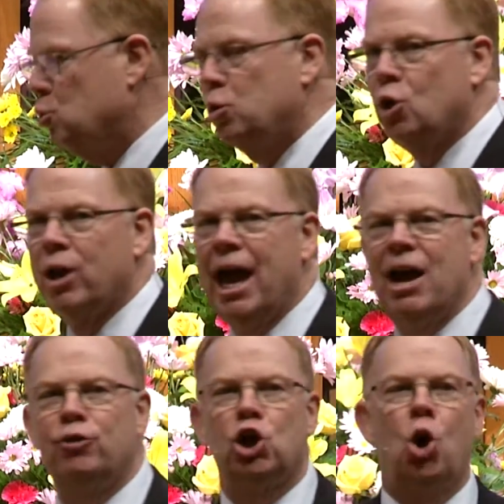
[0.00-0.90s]
We're going to
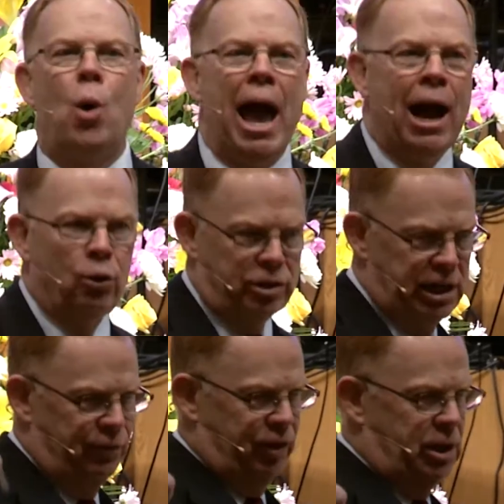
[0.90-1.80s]
have a go out
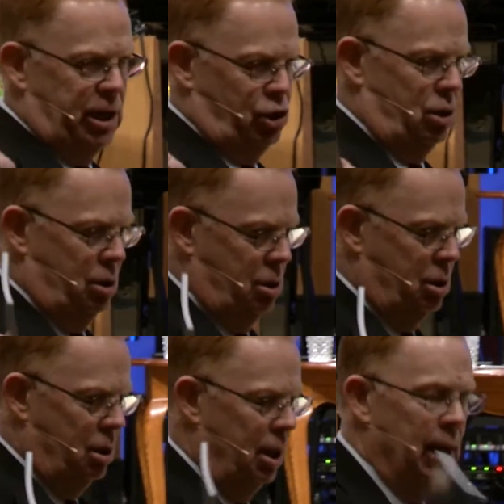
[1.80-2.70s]
invitation.
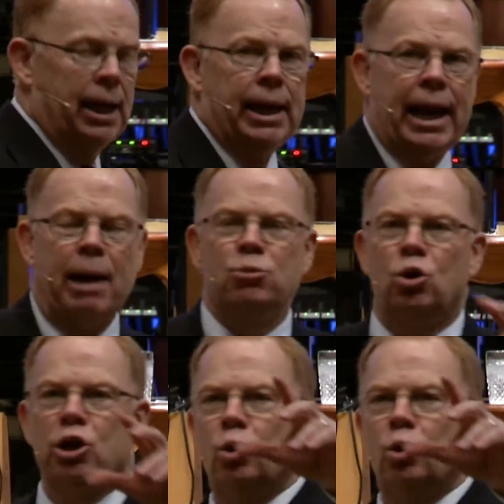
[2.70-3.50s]
And I'm going to go